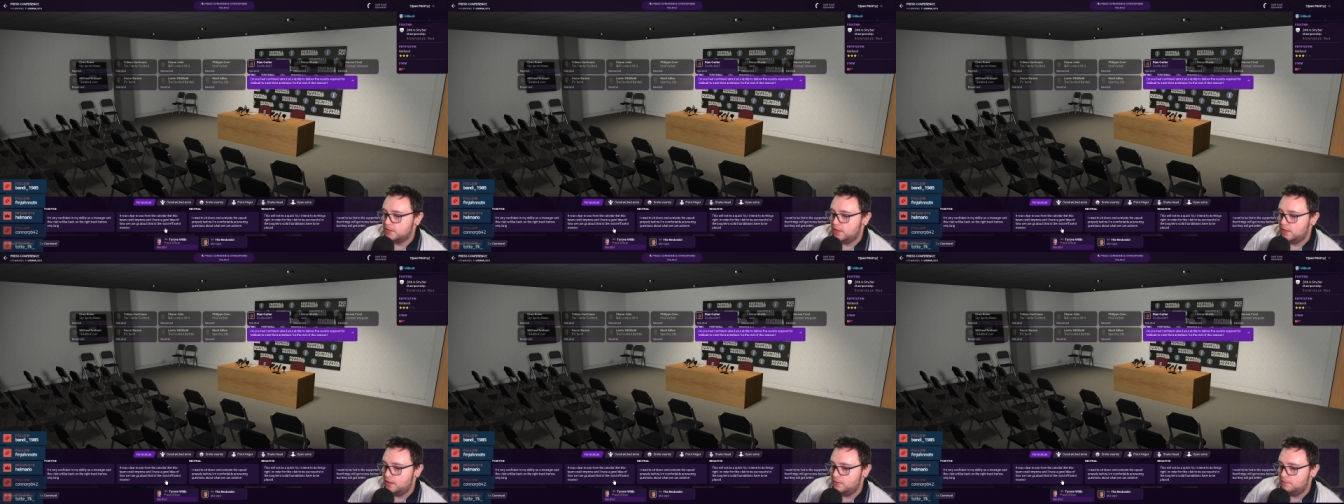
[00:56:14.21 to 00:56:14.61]

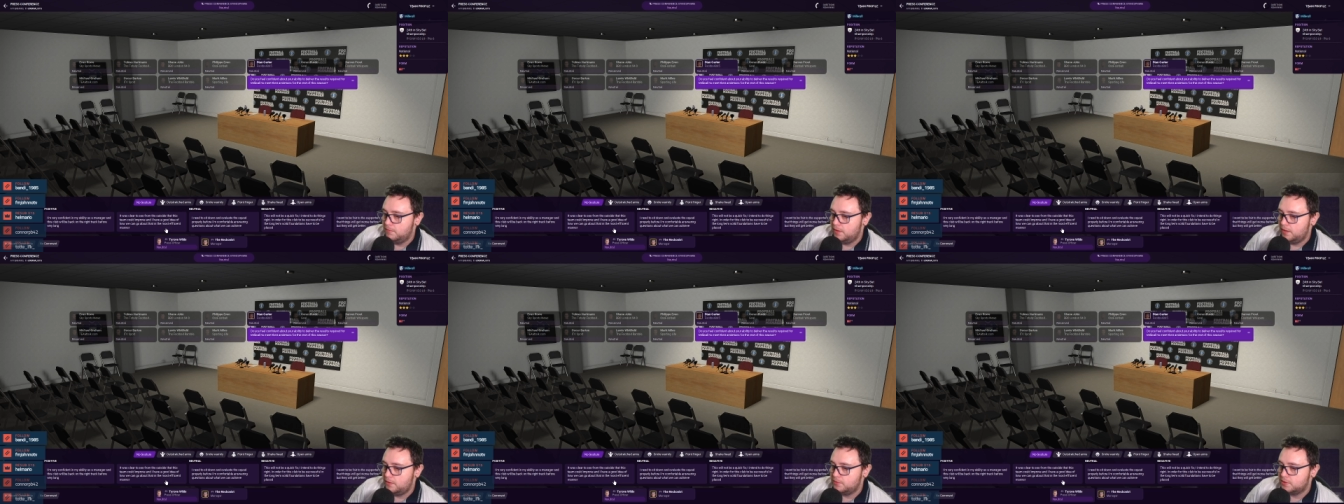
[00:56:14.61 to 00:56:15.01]
Um,
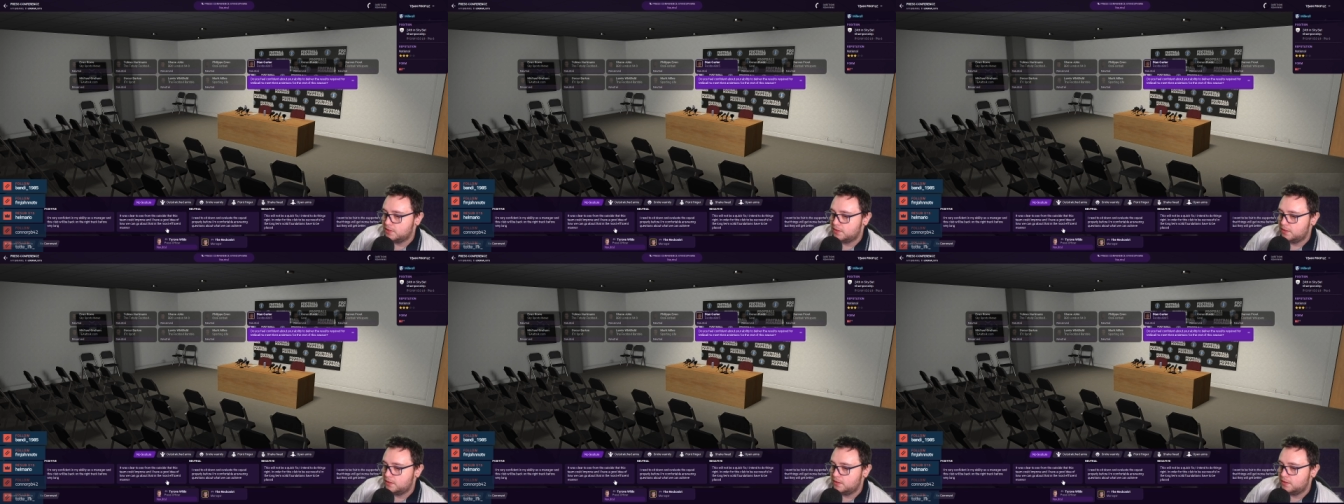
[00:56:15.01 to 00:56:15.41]
it was
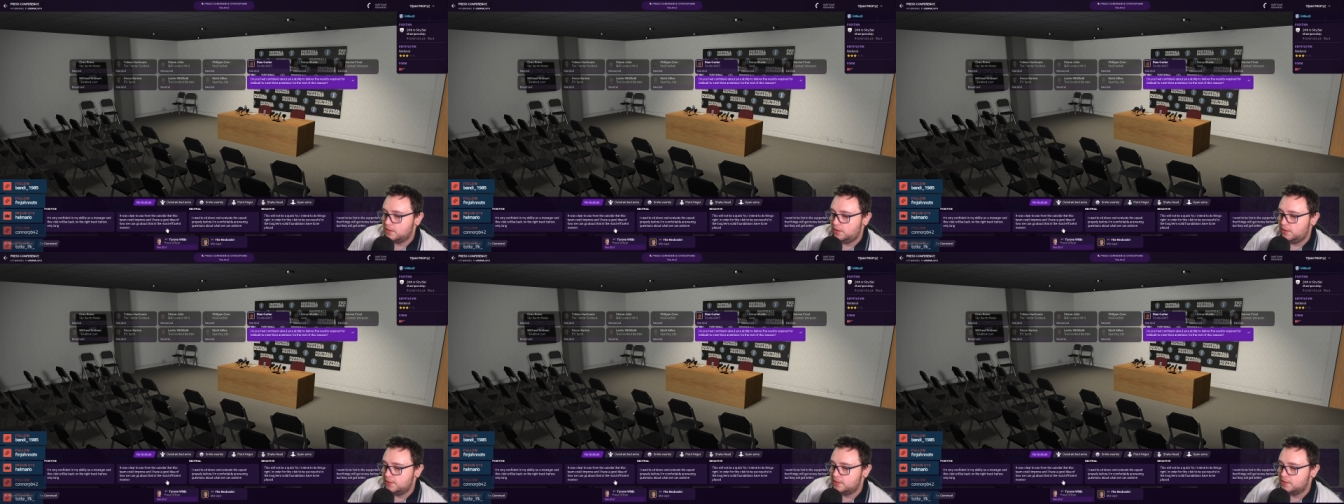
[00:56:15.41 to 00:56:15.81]

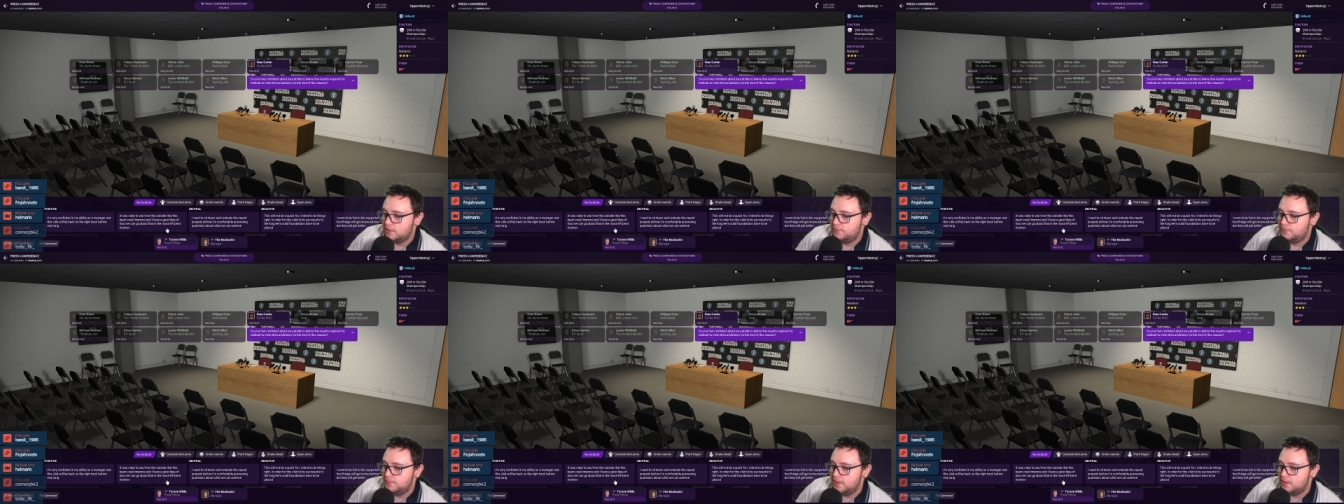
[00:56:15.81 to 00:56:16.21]
clear to
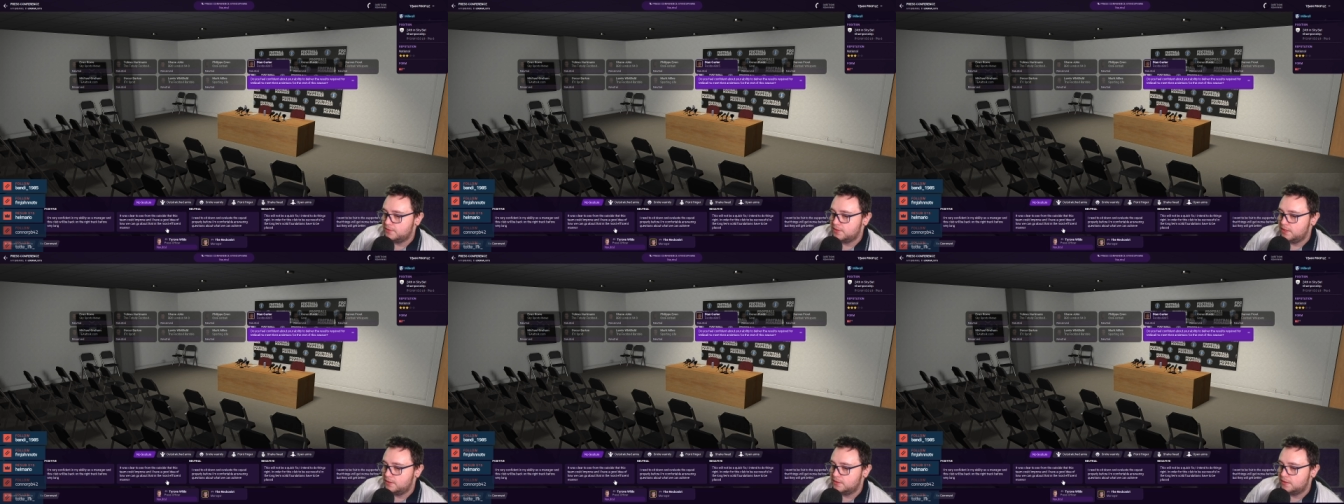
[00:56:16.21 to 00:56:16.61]
see from the
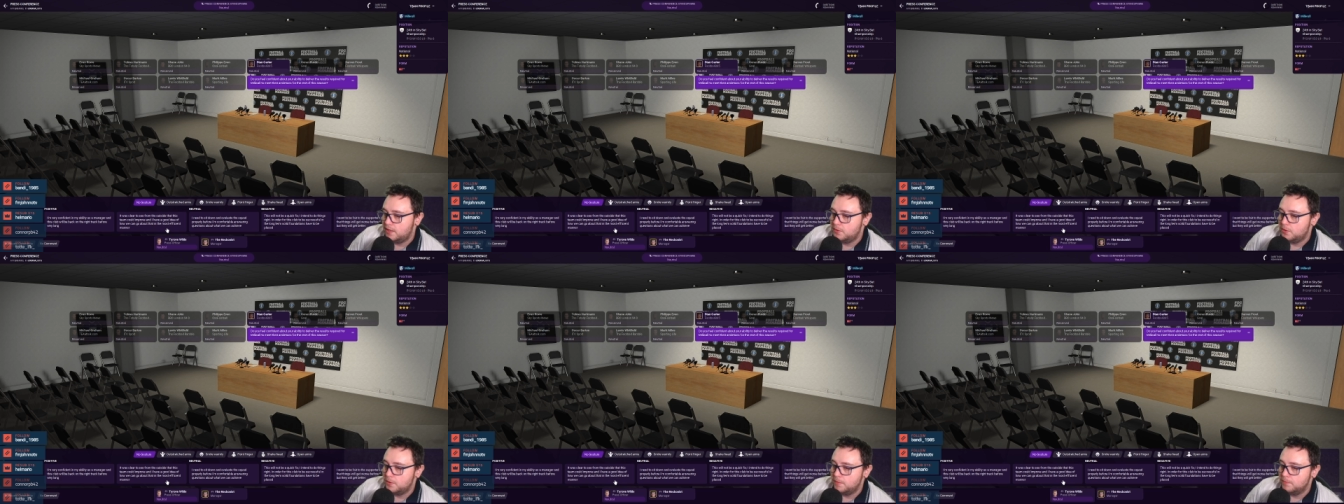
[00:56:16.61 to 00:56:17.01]
outset this
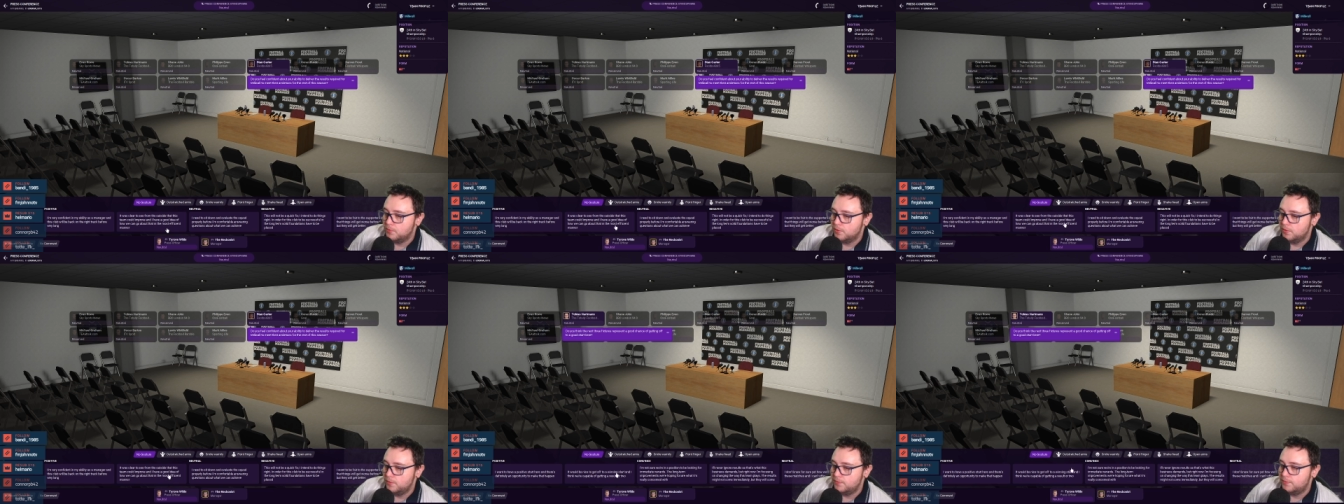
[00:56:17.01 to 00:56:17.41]
team could
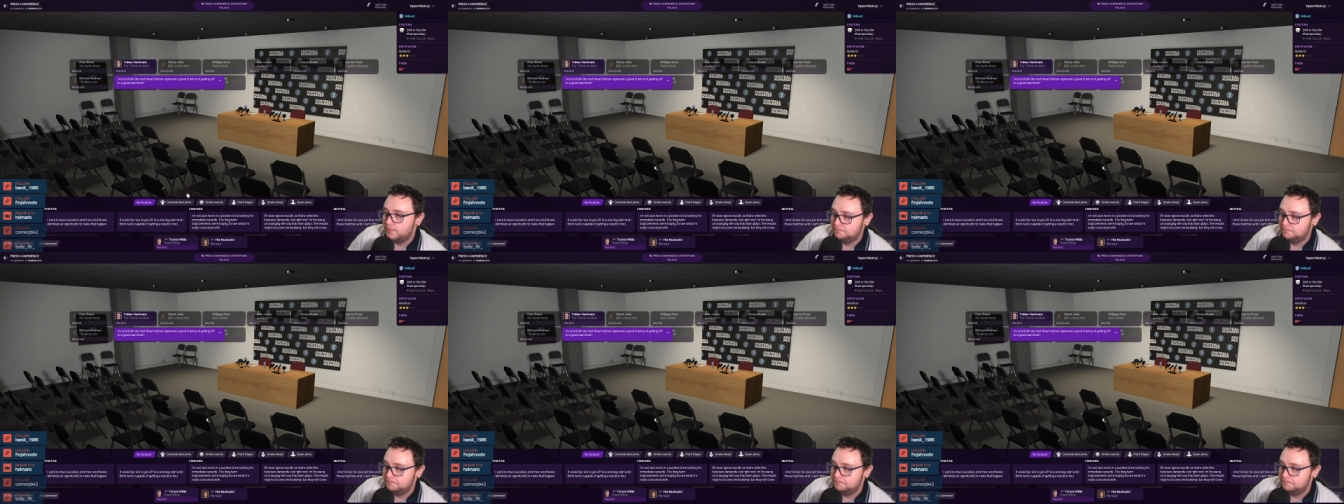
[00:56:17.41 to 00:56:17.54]
improve.